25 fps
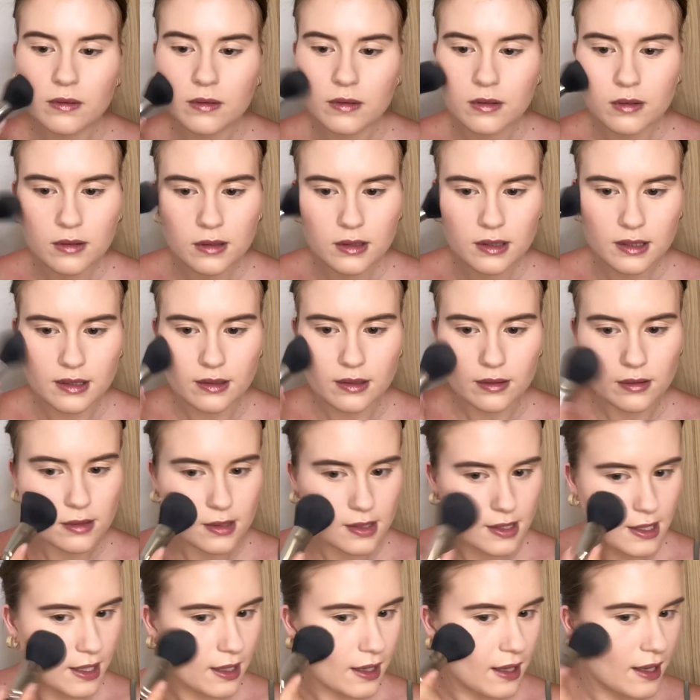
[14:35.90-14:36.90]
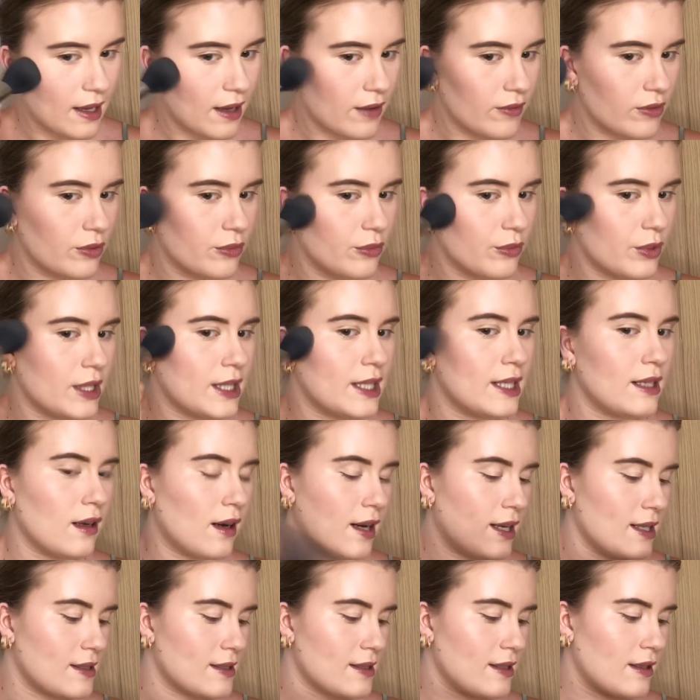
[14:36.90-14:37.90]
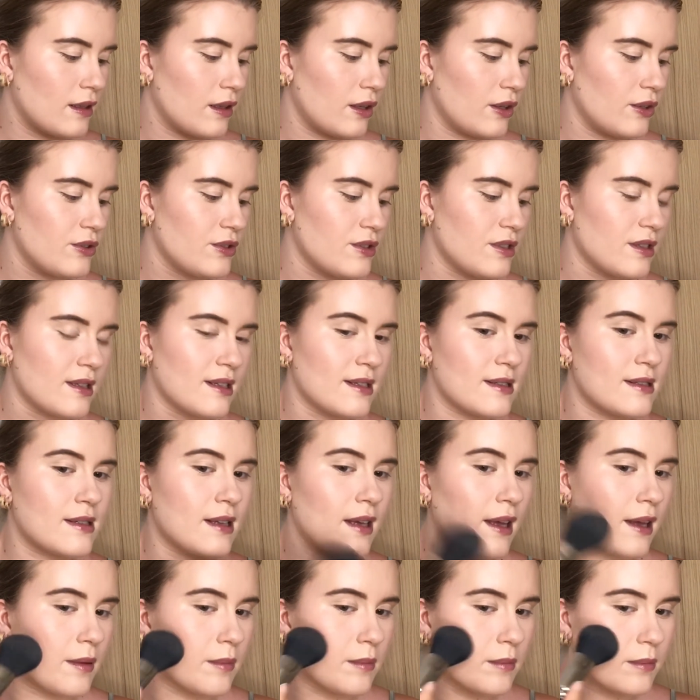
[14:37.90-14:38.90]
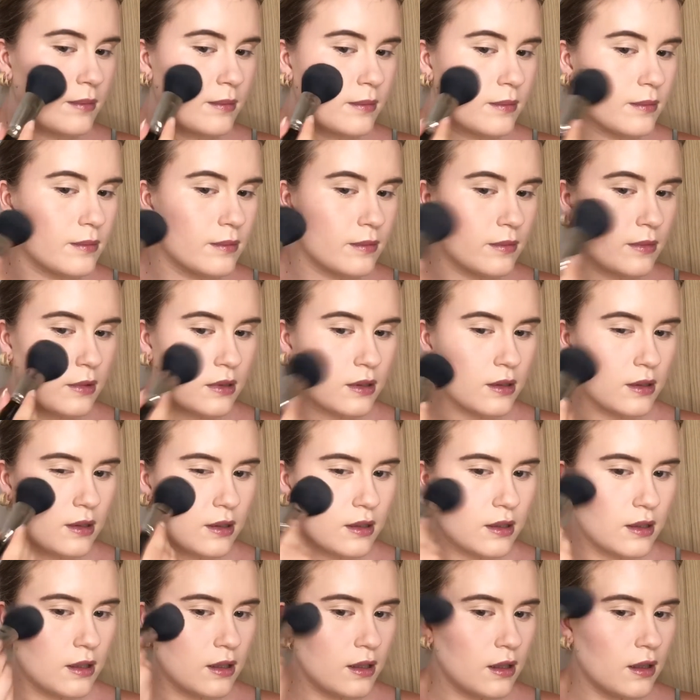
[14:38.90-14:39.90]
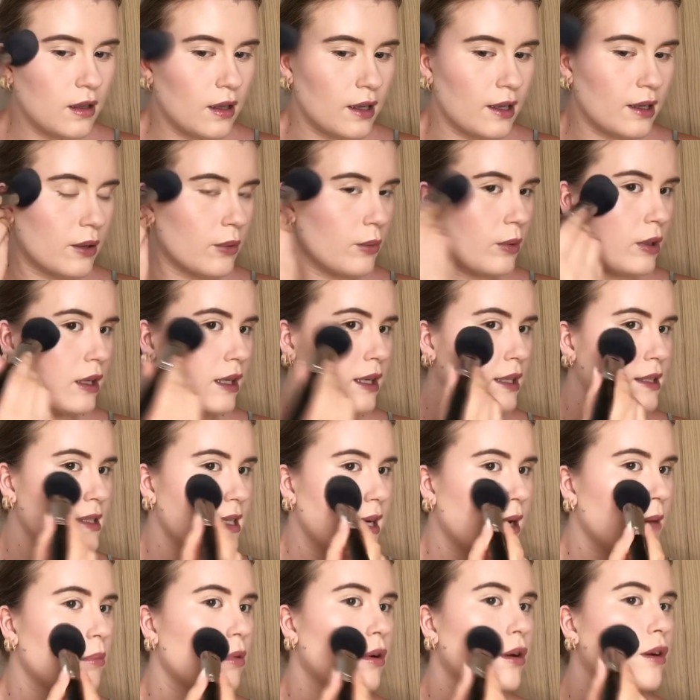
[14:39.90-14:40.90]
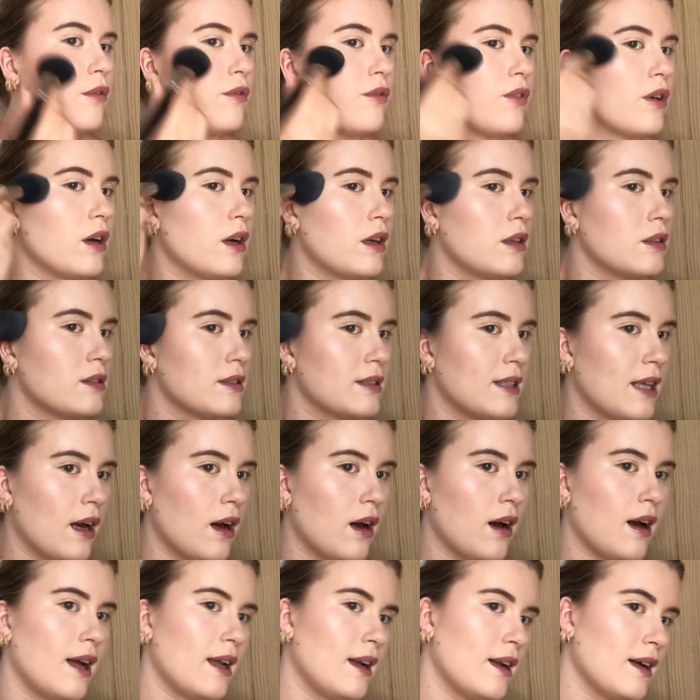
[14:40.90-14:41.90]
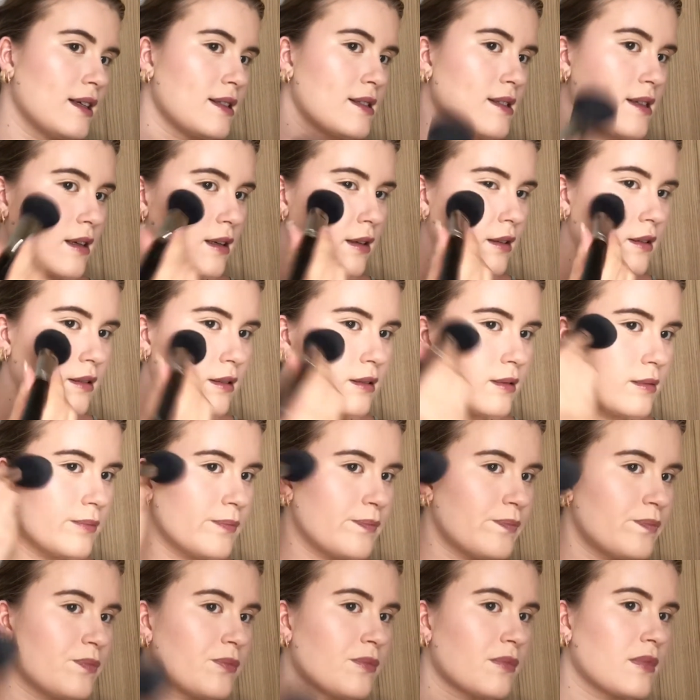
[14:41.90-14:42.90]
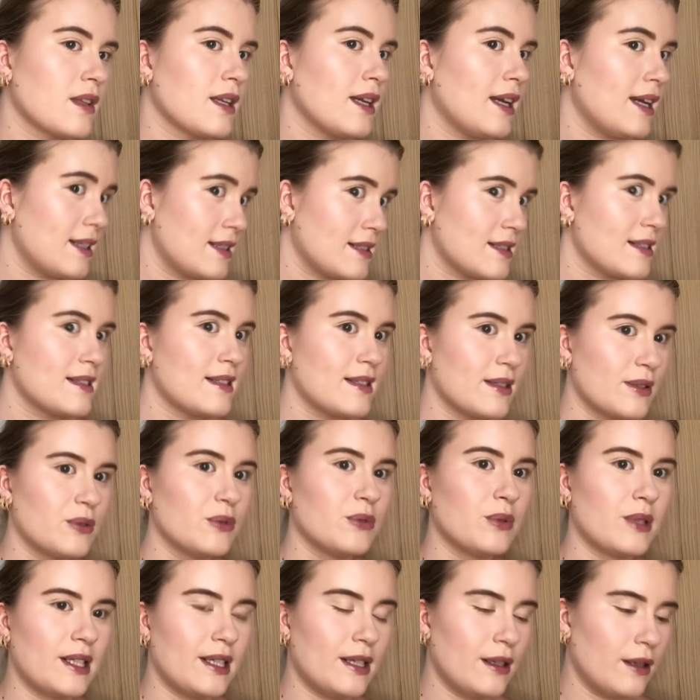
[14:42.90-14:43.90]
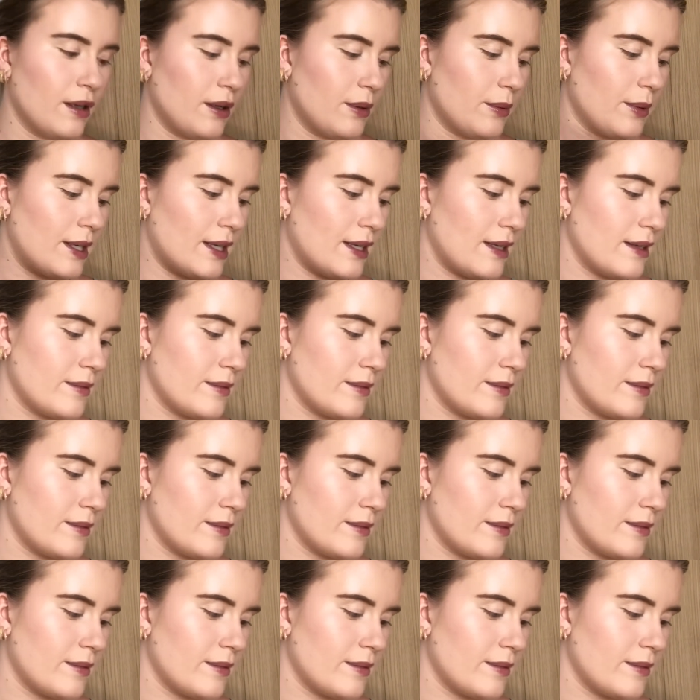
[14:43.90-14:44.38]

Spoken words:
So you'll see I have a really nice glow to the skin. Like when I dab over that highlighter, it's still really glowy.